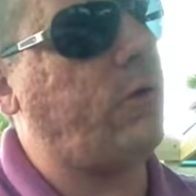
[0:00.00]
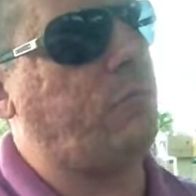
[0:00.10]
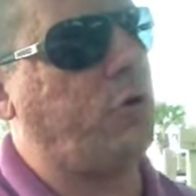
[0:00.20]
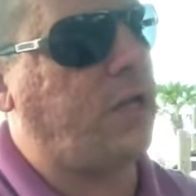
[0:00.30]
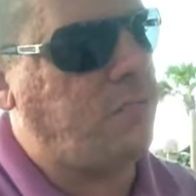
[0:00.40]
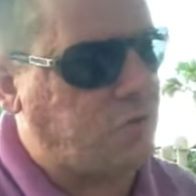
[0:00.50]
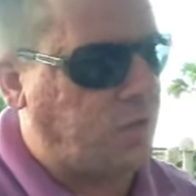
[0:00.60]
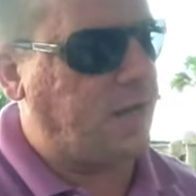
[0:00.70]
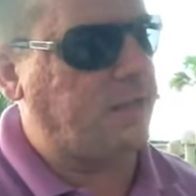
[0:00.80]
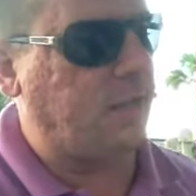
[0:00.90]
I'm going to keep your
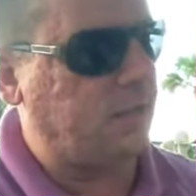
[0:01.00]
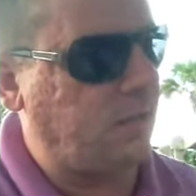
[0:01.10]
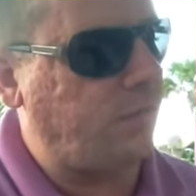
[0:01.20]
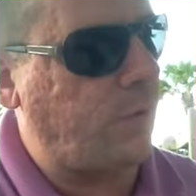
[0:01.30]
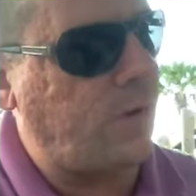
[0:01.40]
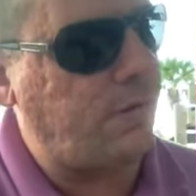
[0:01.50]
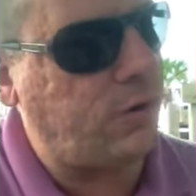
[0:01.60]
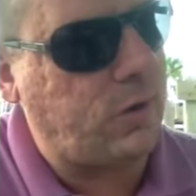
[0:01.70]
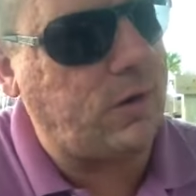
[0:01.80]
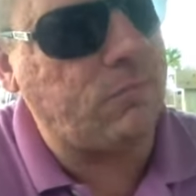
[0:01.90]
contact info and
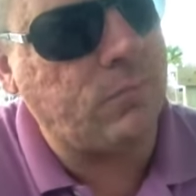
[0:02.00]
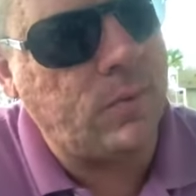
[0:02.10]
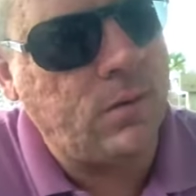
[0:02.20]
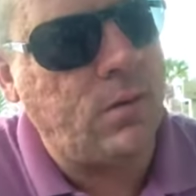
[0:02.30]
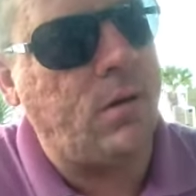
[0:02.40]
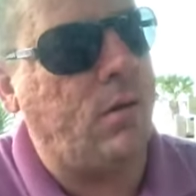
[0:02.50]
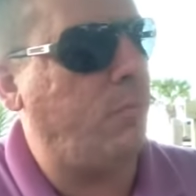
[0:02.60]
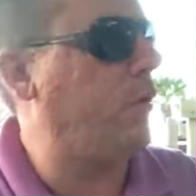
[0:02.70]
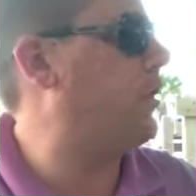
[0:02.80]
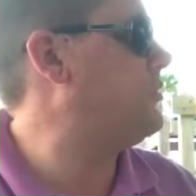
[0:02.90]
everything,
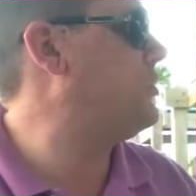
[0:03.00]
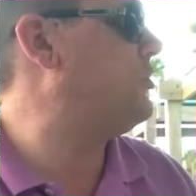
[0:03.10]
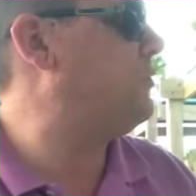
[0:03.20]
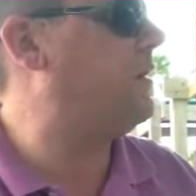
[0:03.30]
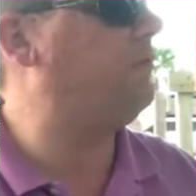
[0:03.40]
but also do me a